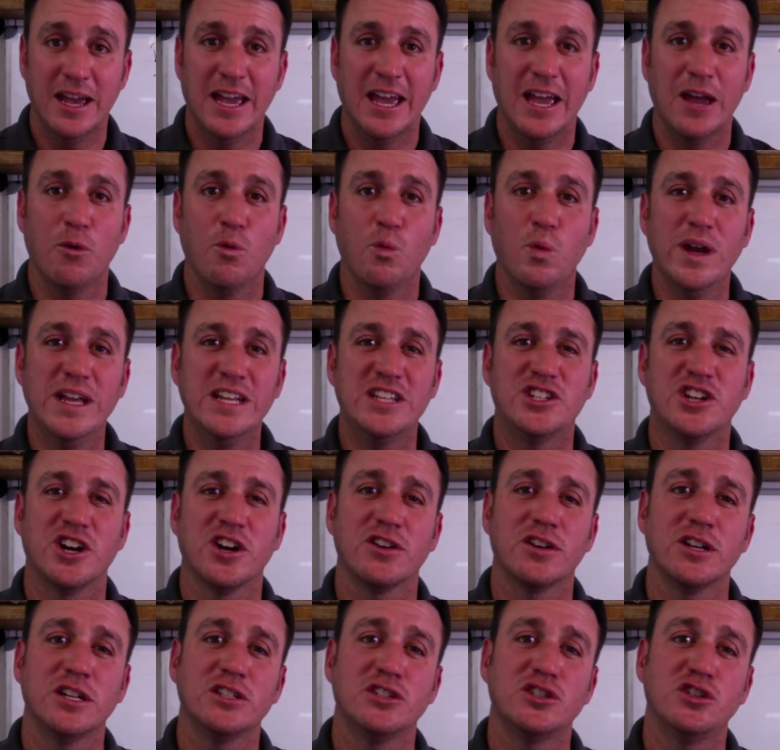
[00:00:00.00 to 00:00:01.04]
And we
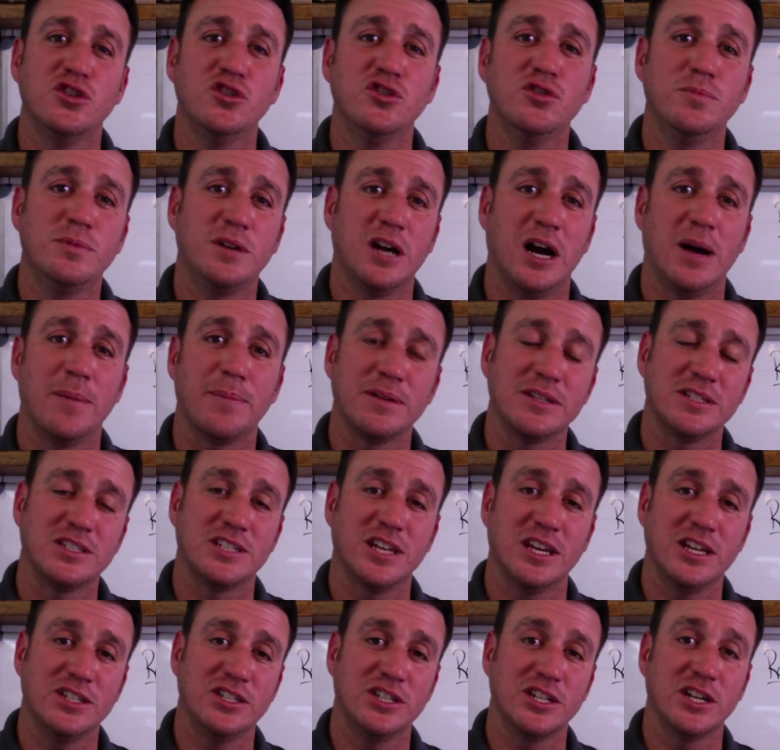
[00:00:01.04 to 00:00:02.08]
turn the tube
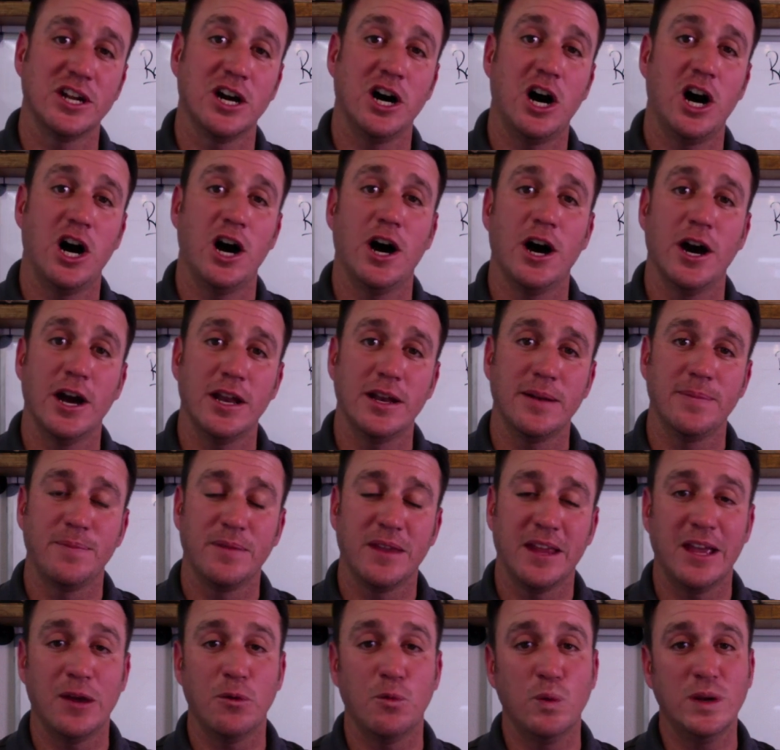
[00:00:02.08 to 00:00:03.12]
compensation on
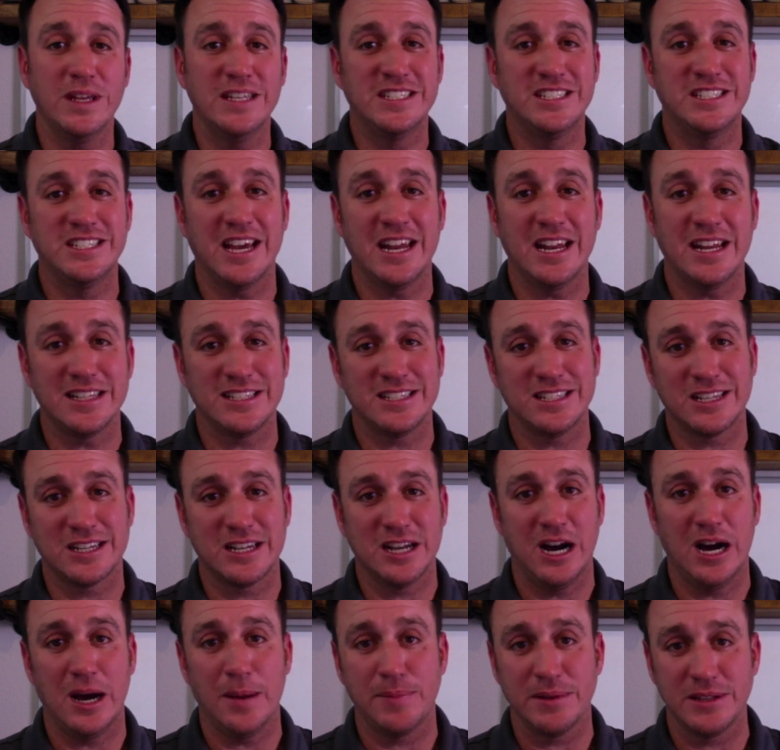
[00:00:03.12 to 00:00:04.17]
and we set it to
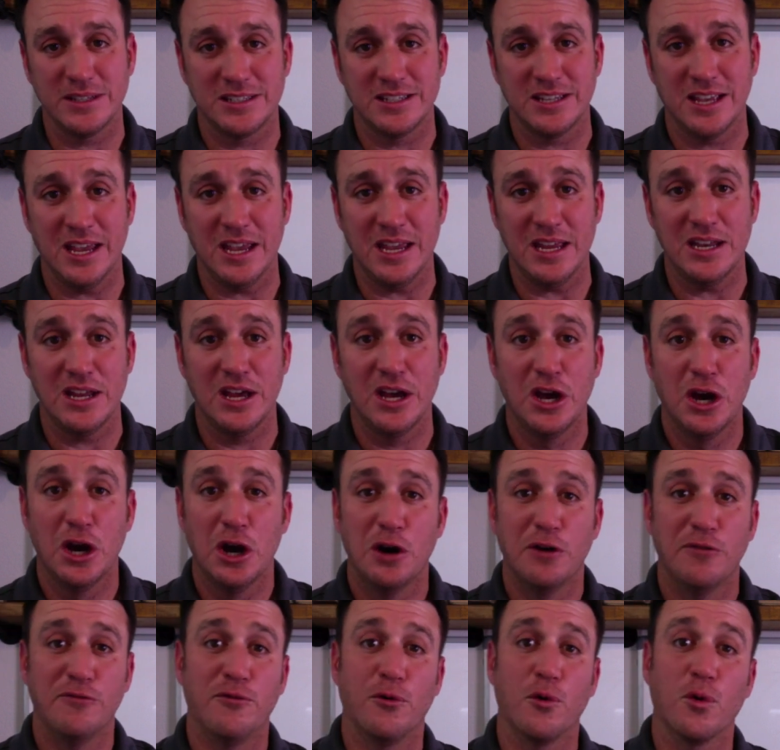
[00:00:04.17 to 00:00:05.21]
compensate
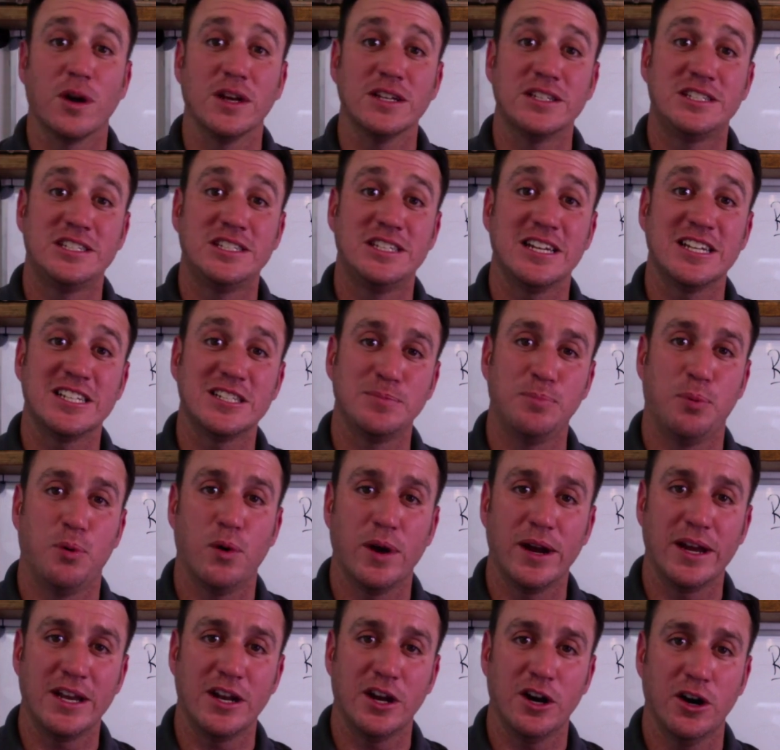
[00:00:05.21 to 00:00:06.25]
for a
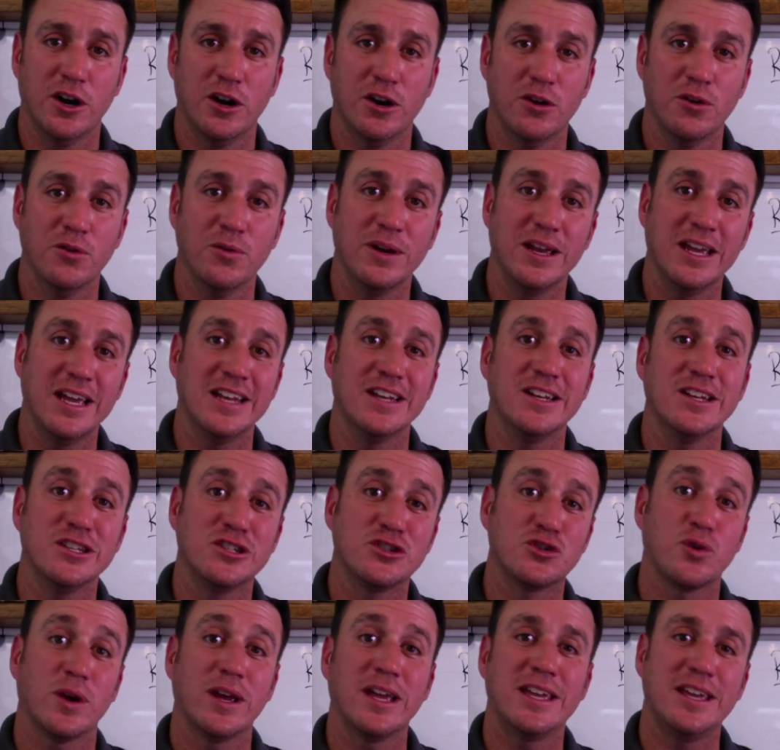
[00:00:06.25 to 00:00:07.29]
6.0
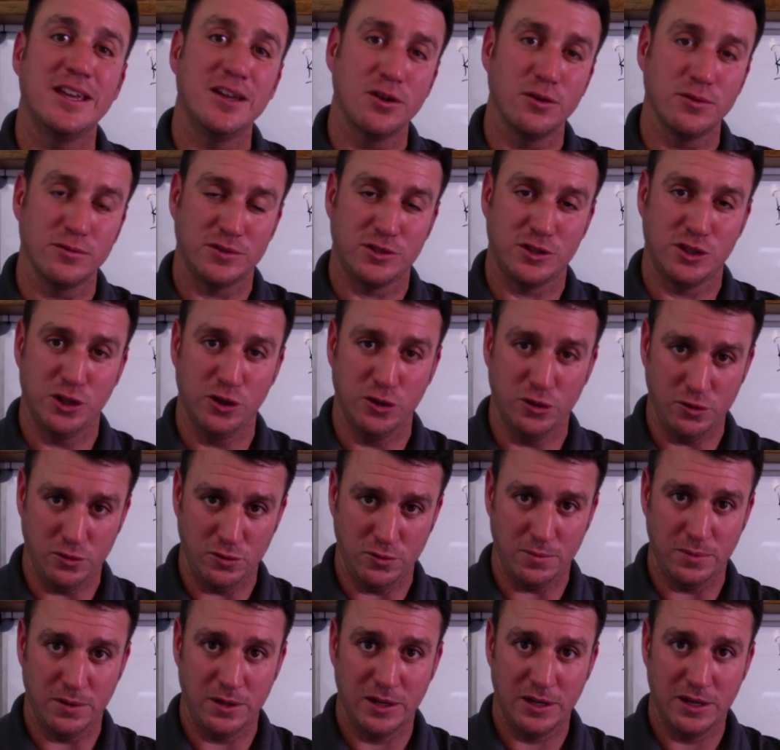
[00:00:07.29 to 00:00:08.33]
endotracheal
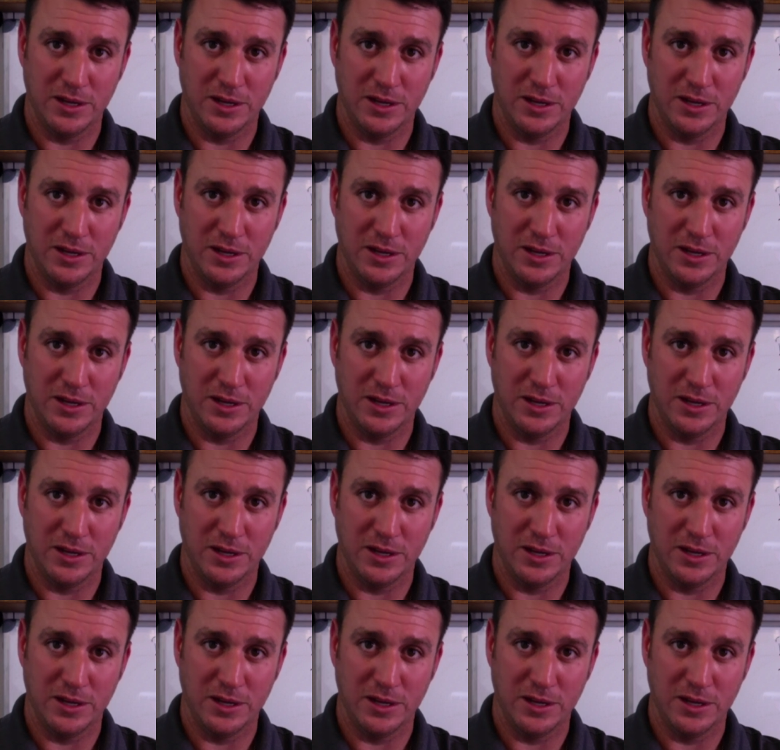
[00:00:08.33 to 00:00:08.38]
tube.